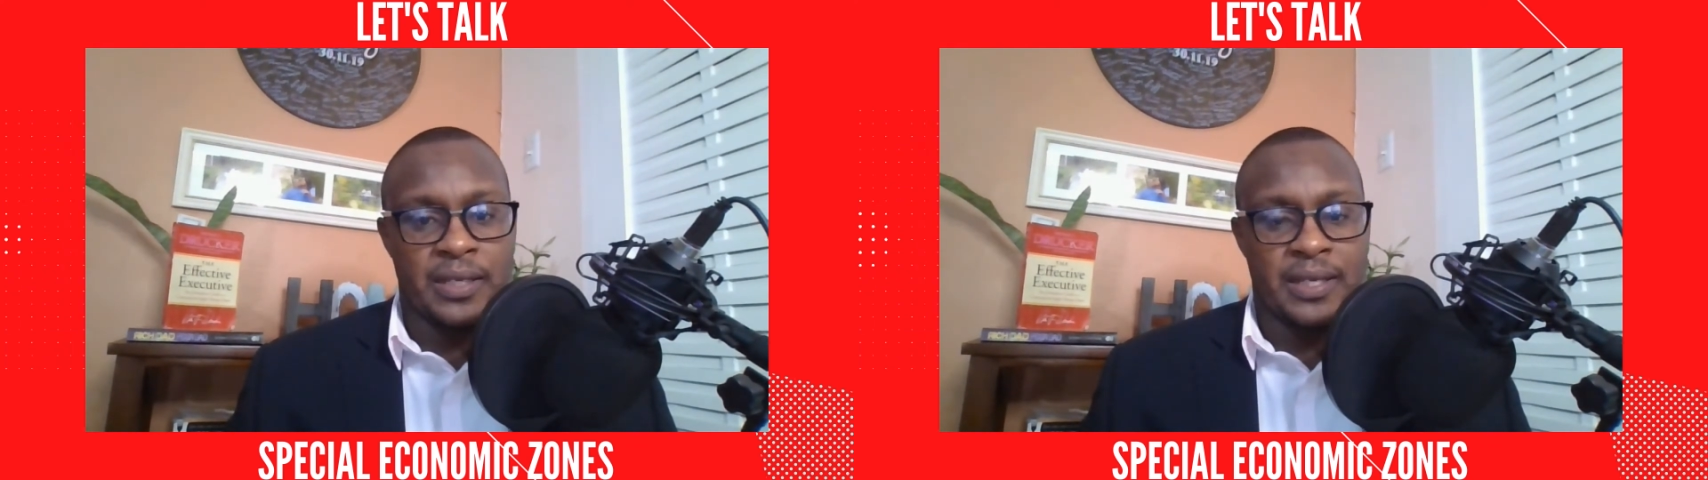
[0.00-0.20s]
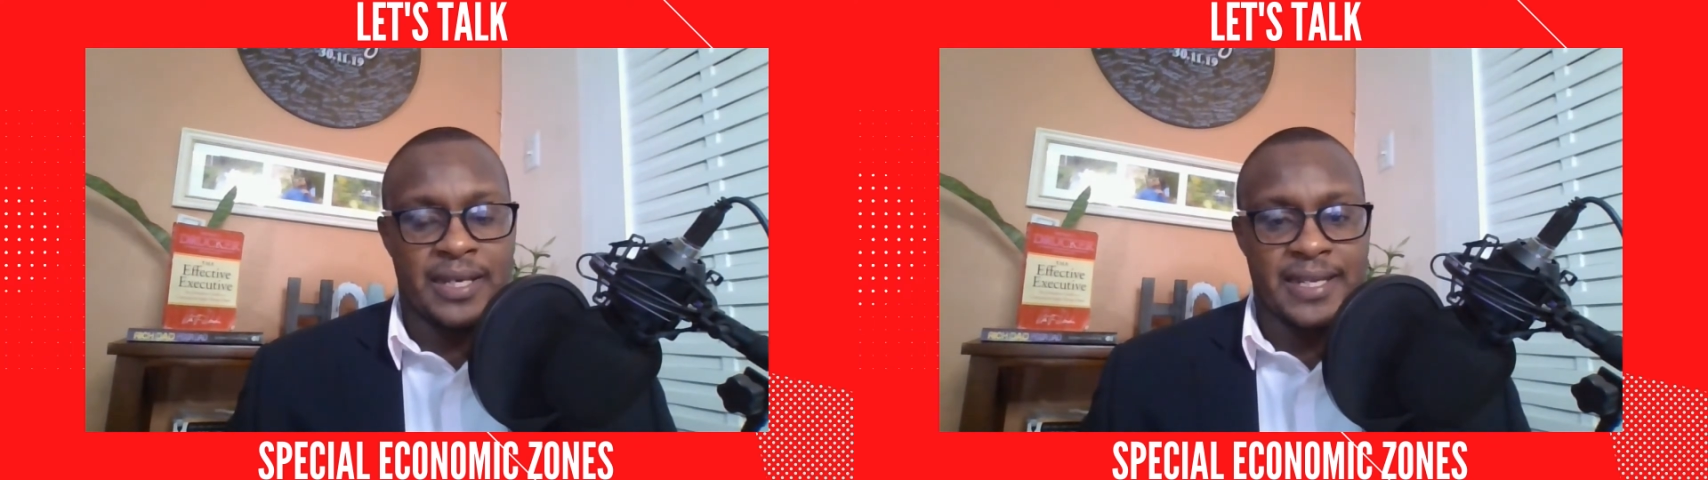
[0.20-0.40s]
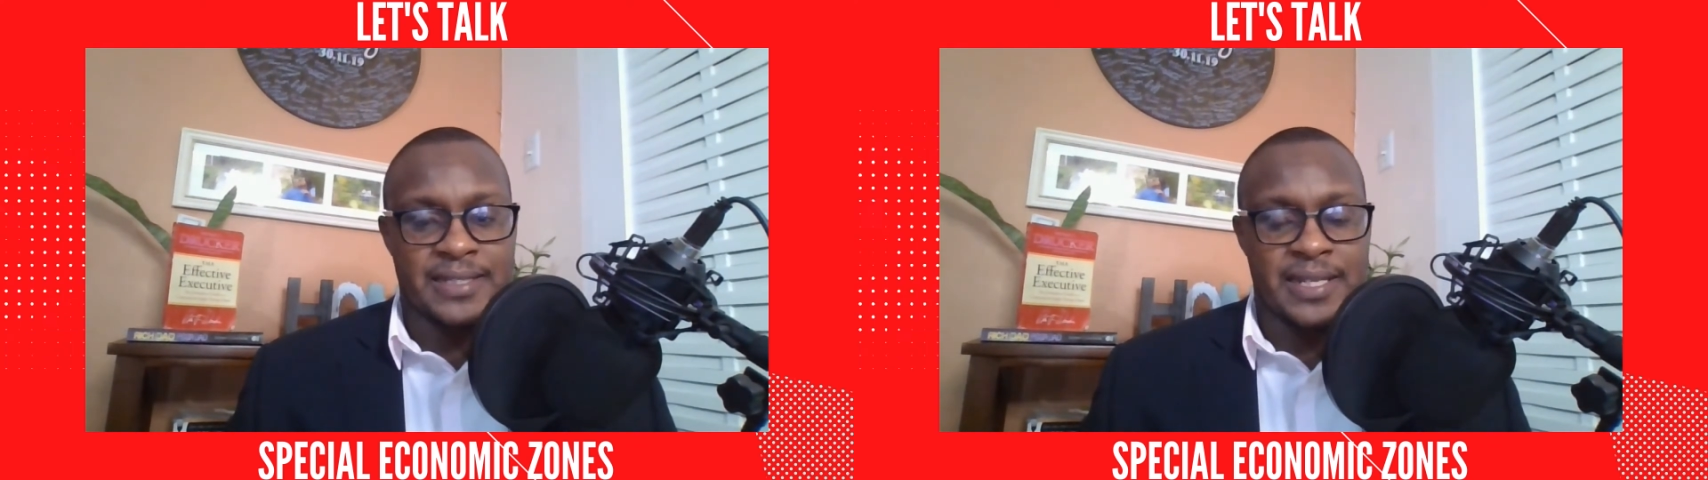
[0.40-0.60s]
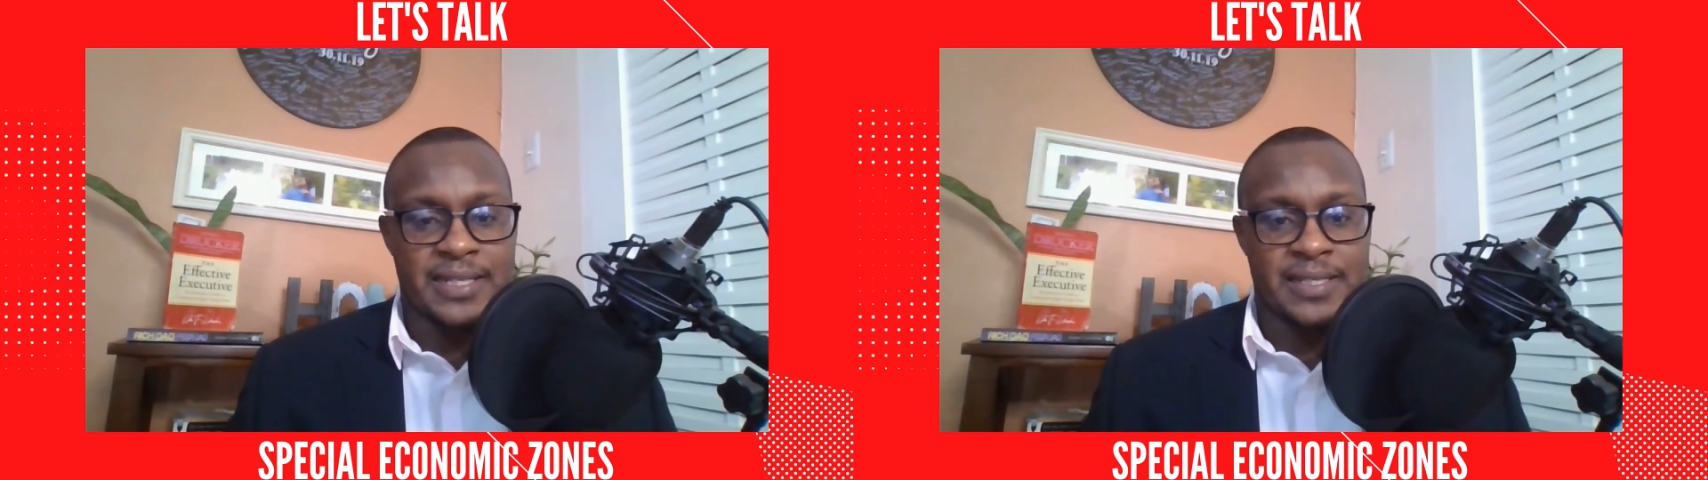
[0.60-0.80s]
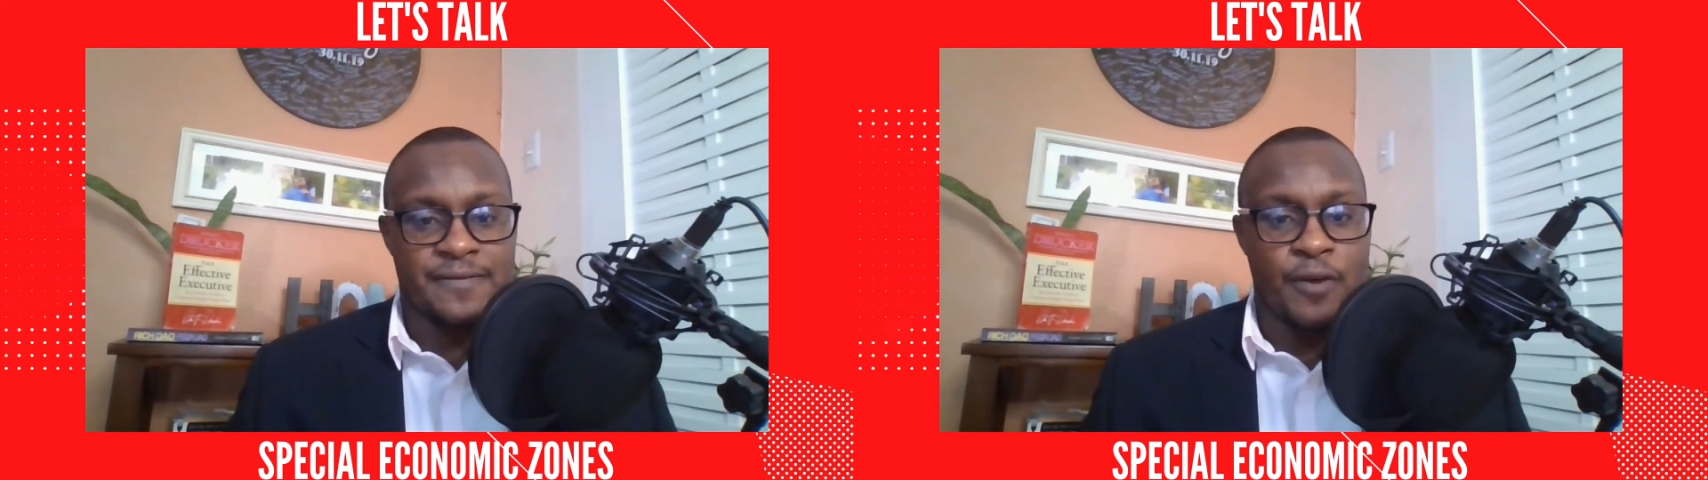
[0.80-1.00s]
in a
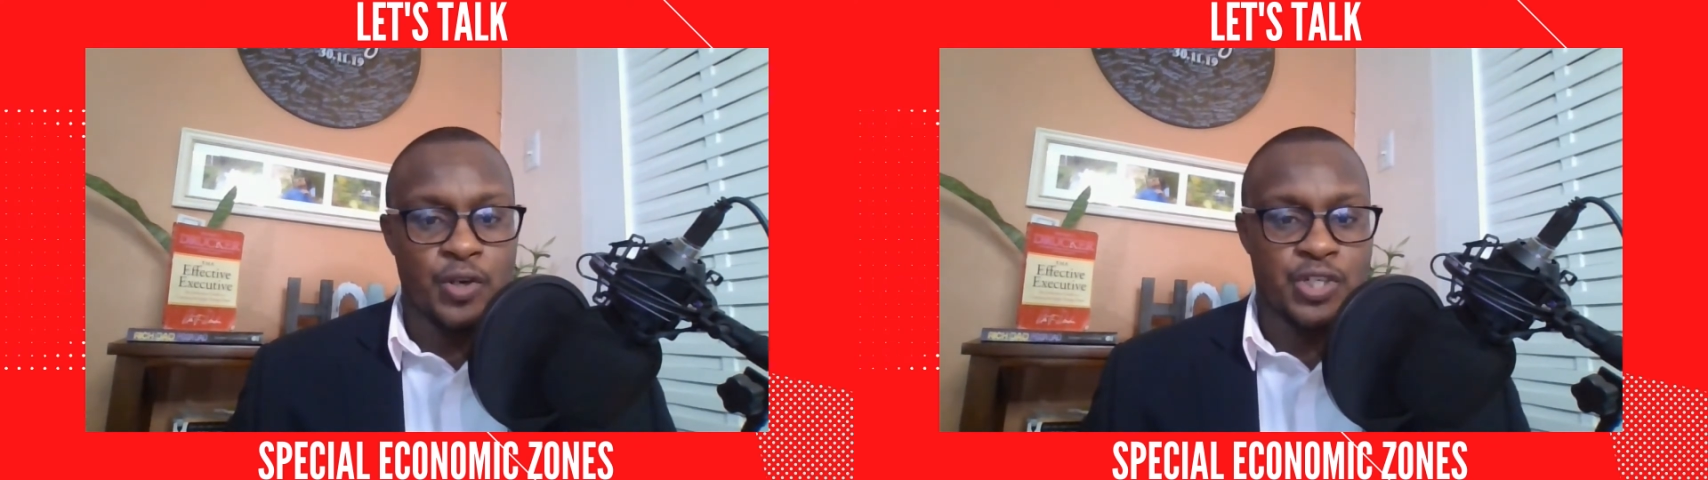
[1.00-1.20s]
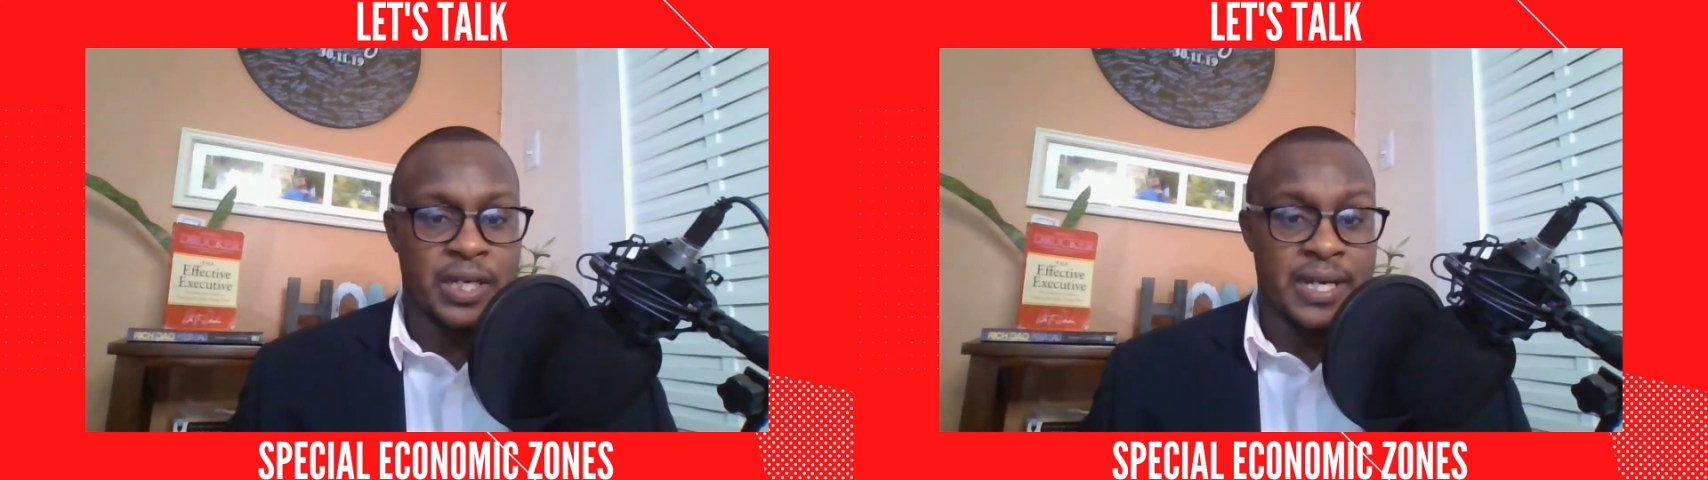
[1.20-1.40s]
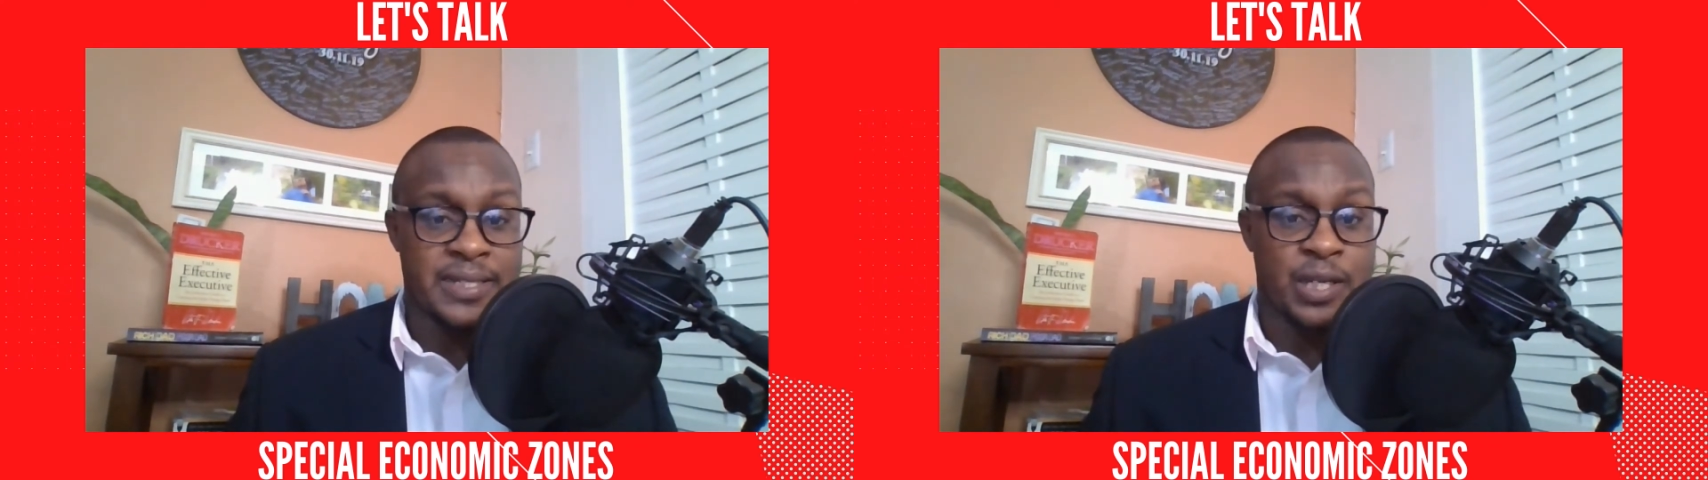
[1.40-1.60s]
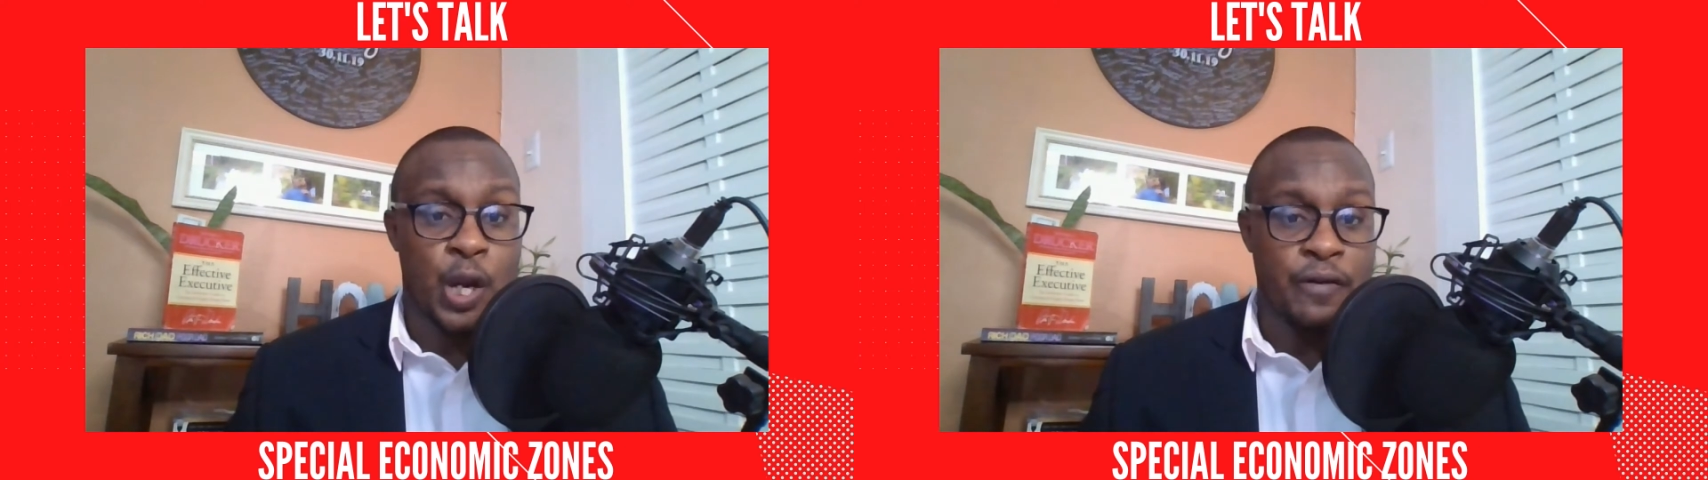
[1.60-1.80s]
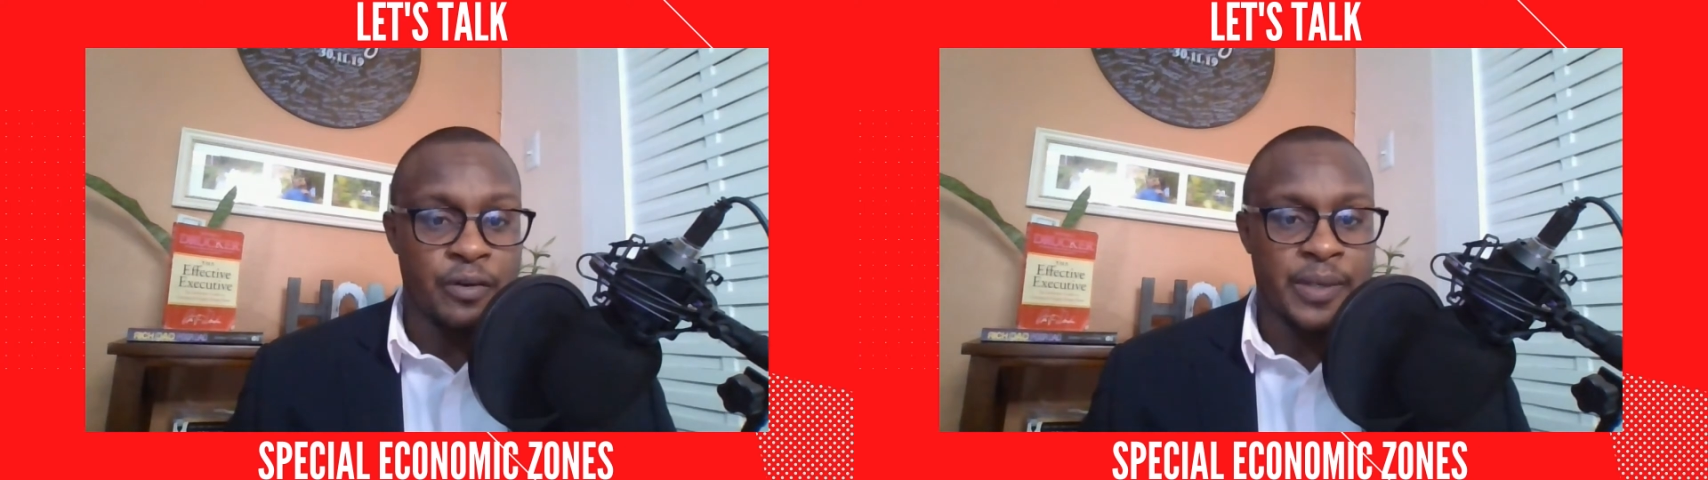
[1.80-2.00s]
sense, functioning as a
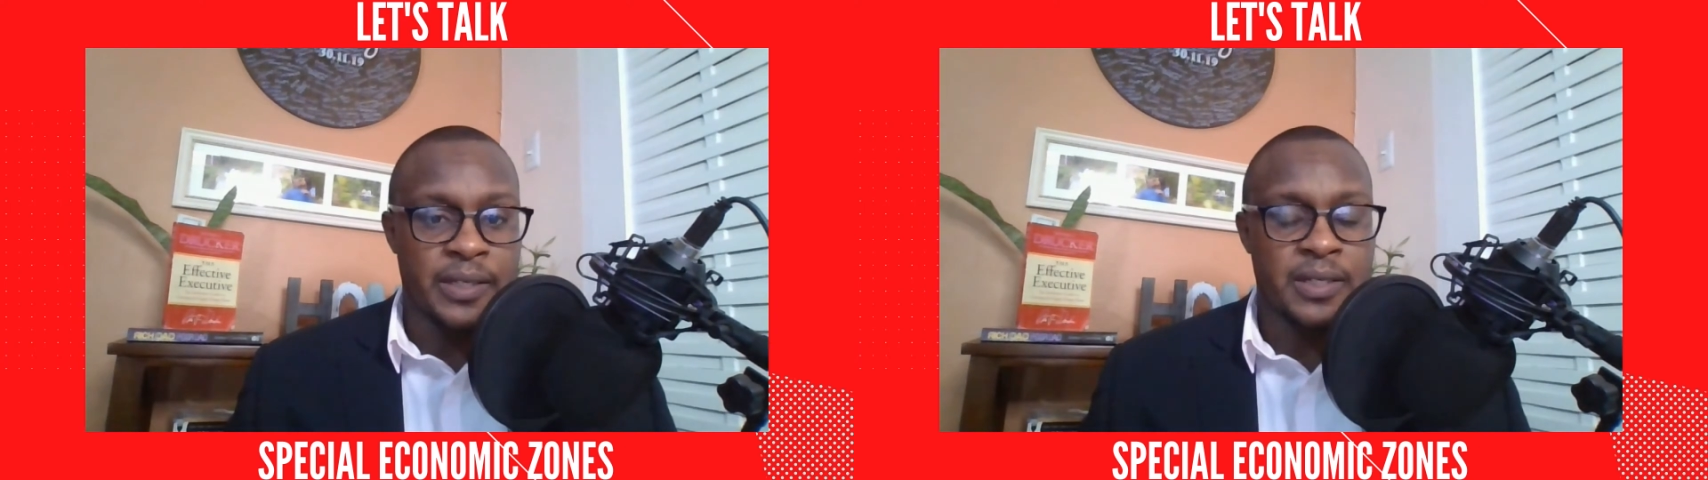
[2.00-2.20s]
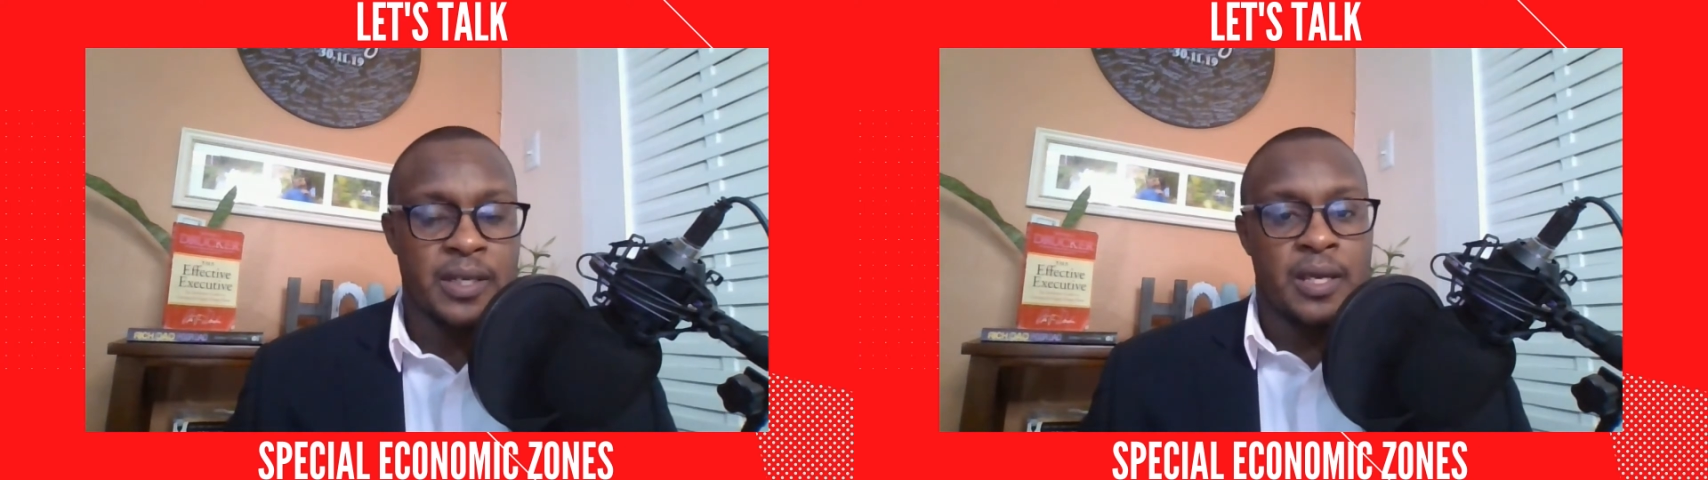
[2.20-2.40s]
government,